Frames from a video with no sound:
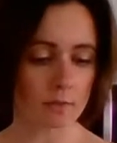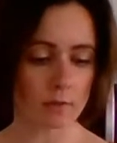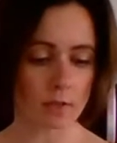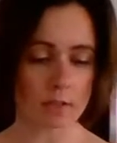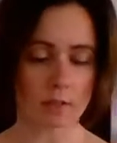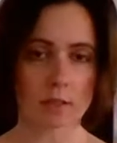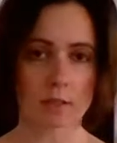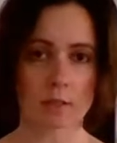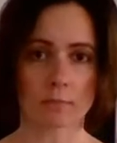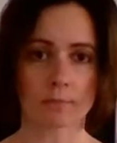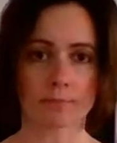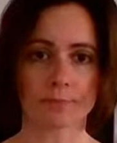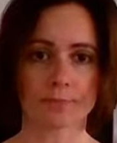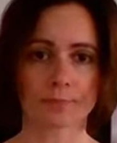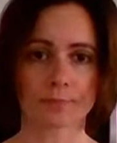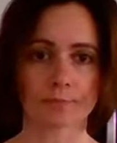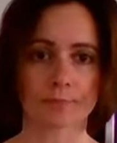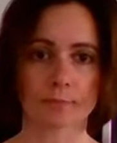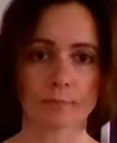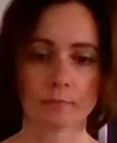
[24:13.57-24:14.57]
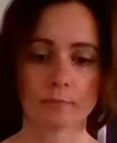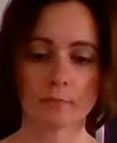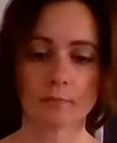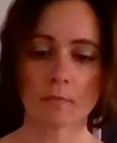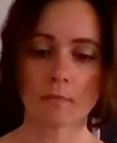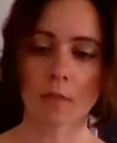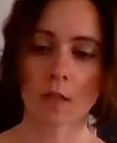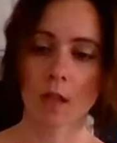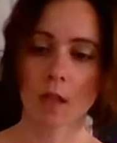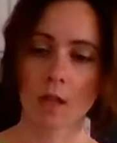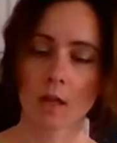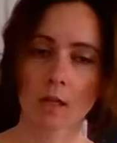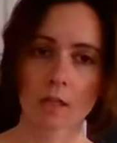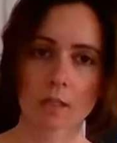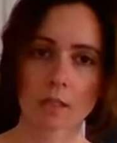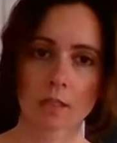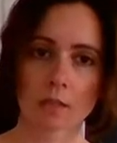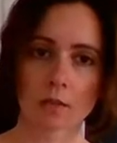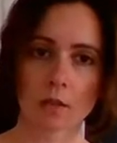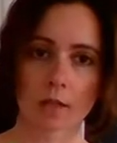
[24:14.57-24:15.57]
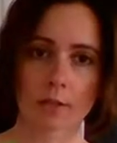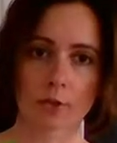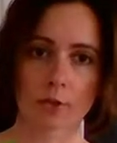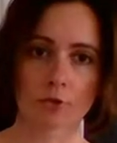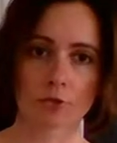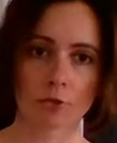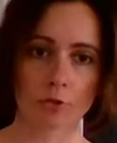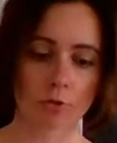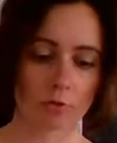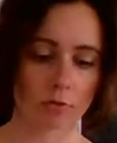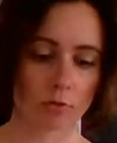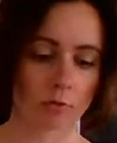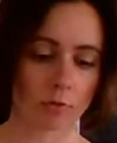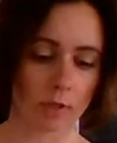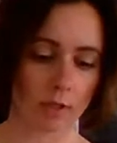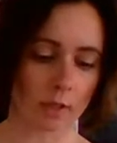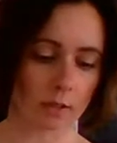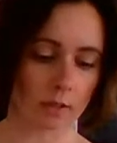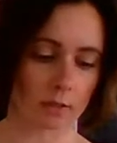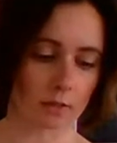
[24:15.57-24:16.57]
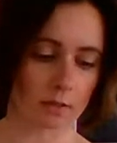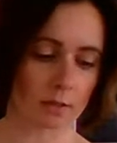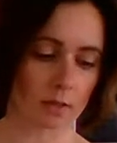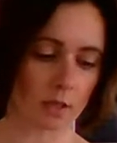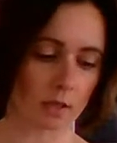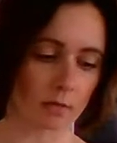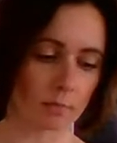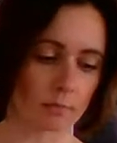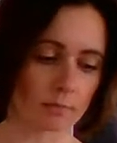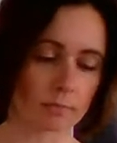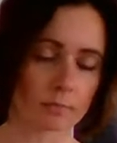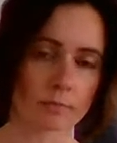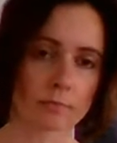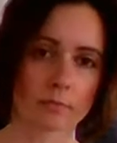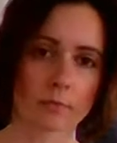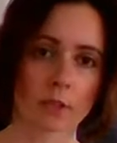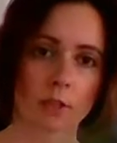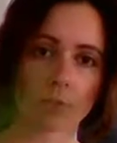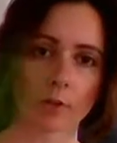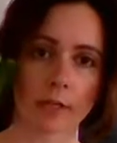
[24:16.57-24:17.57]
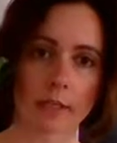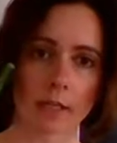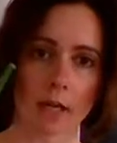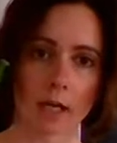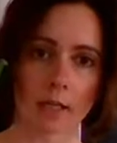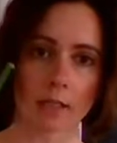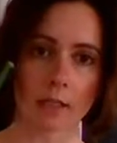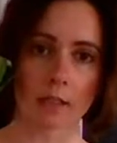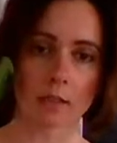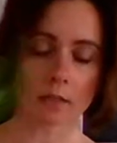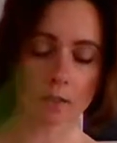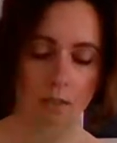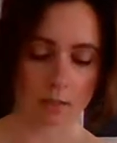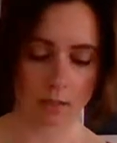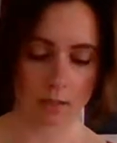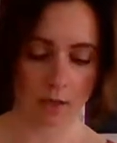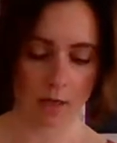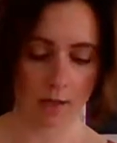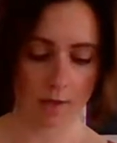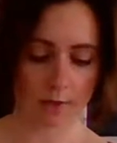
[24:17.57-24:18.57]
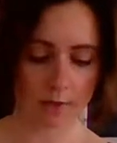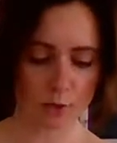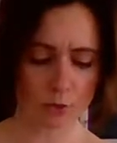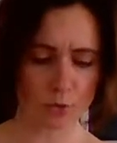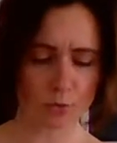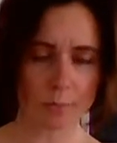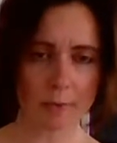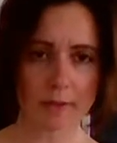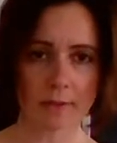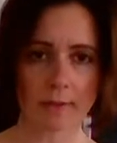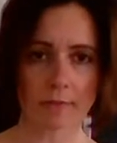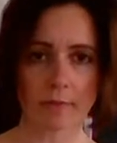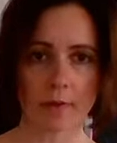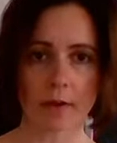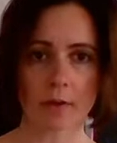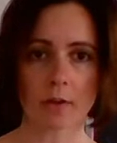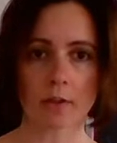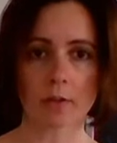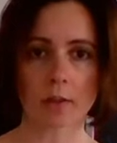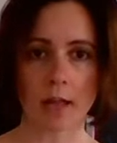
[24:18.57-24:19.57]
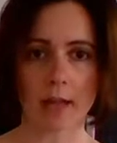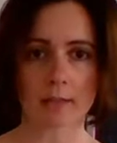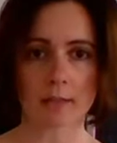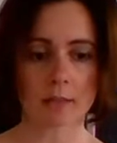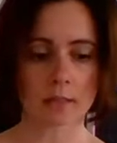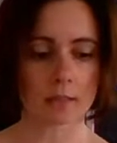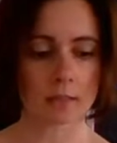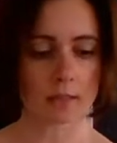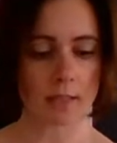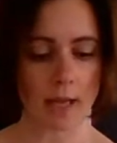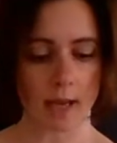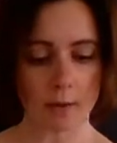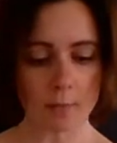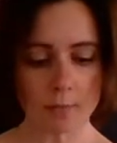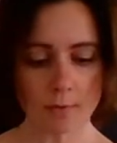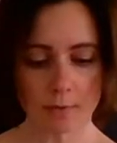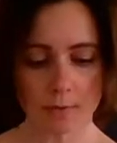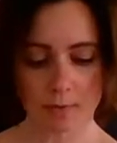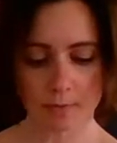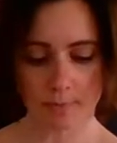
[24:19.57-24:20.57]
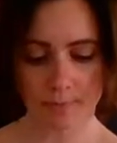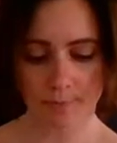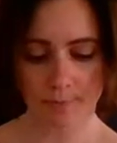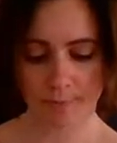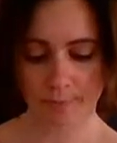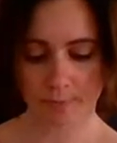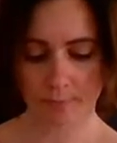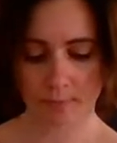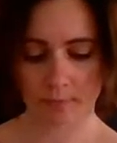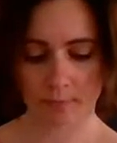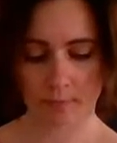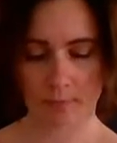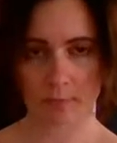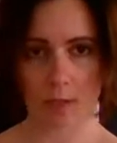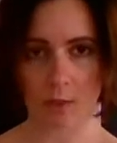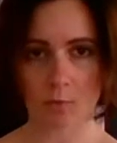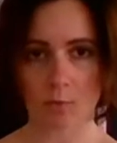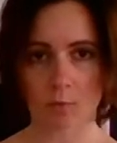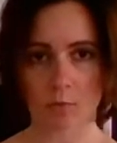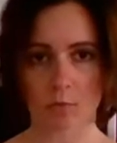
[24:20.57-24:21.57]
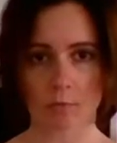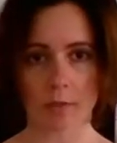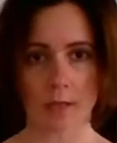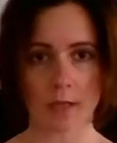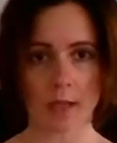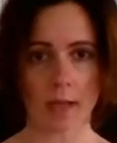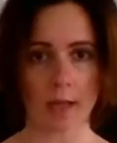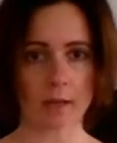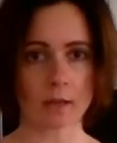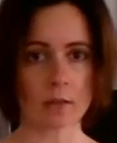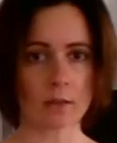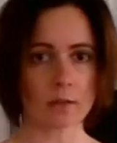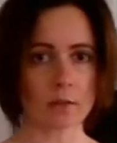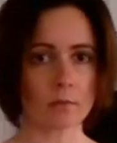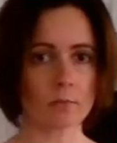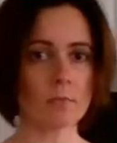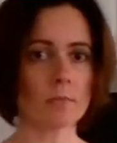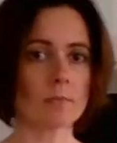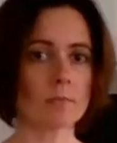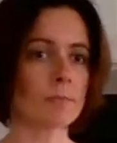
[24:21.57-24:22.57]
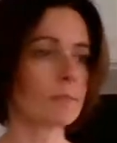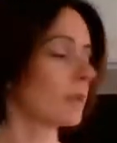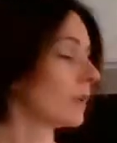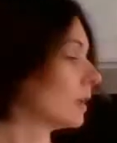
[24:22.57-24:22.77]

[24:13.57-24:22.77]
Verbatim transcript: I've got some cilantro and some green onions. This will be the very last step that we'll be adding them.